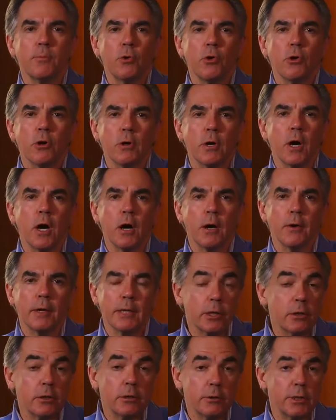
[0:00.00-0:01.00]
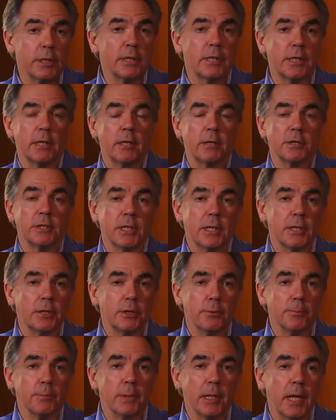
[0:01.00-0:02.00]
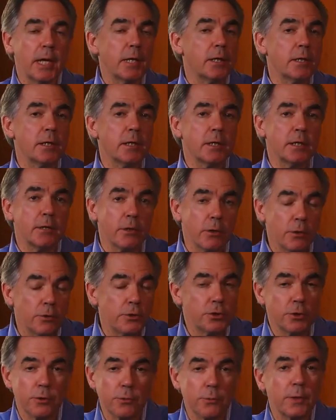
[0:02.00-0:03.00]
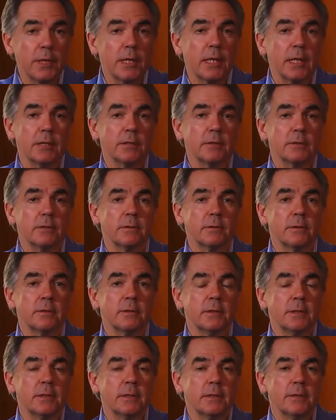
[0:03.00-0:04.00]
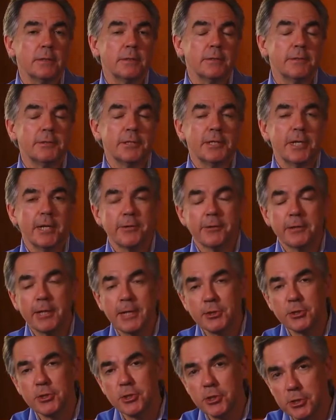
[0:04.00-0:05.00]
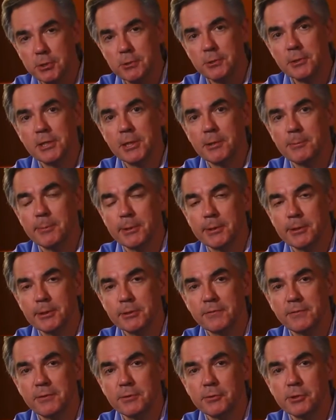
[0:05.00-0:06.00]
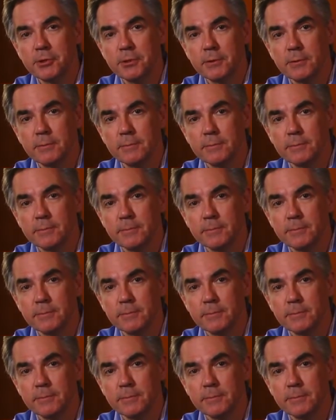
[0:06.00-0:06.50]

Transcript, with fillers: and more are included in our 10 year plan, and I urge you to read it. Together, let's choose Alberta's future.